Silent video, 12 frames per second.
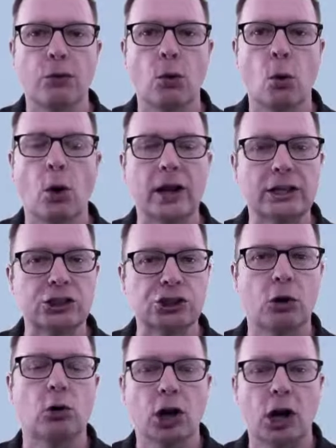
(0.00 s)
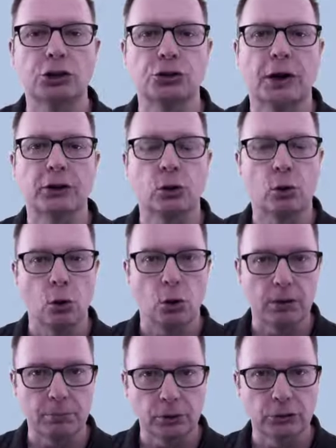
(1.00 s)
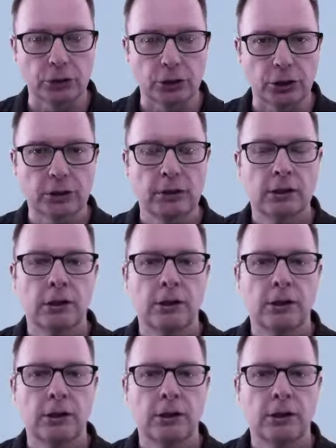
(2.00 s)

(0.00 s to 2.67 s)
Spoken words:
for a general contractor or a builder.